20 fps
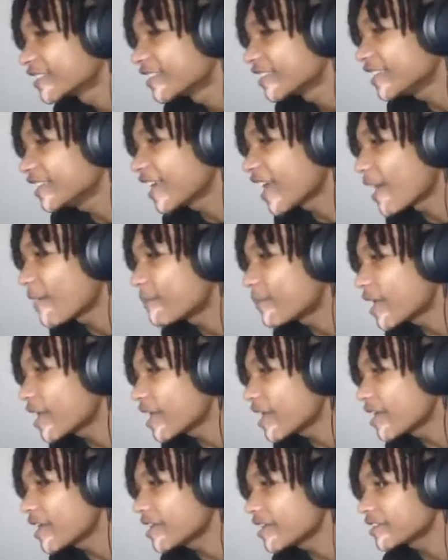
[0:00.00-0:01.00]
He got
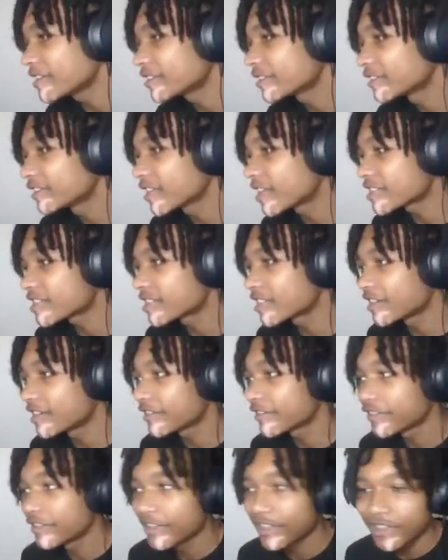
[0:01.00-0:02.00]
bad. That's
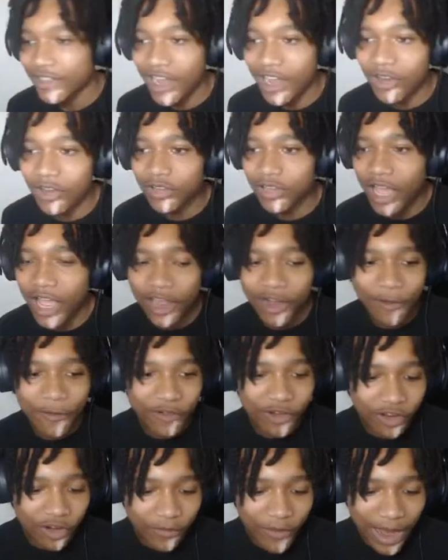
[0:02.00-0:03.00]
tough. Not gonna
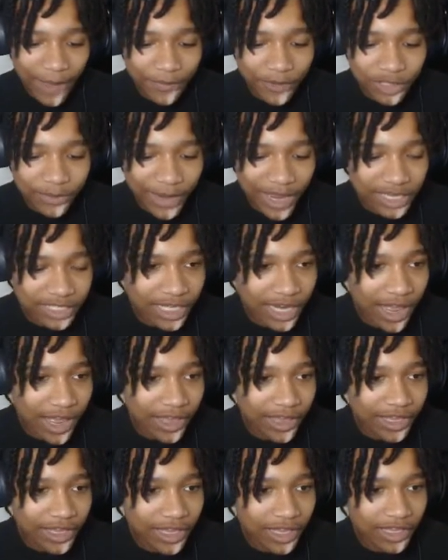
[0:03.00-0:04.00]
lie, the, the Raptors
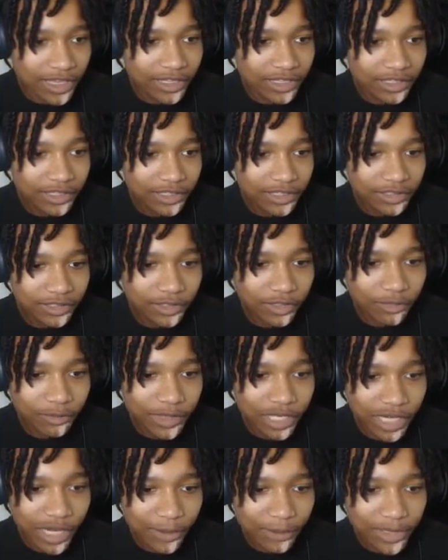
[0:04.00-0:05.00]
mascot hit. On
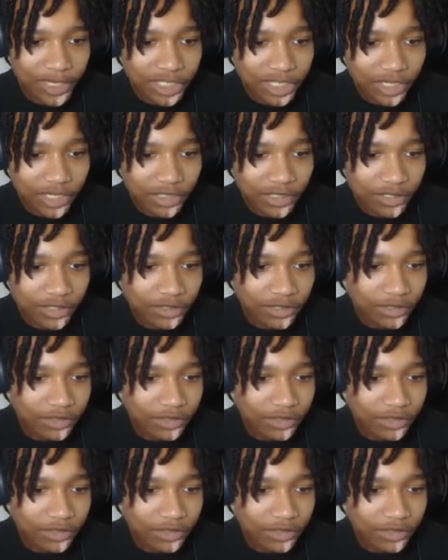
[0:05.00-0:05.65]
me, that bitch hit.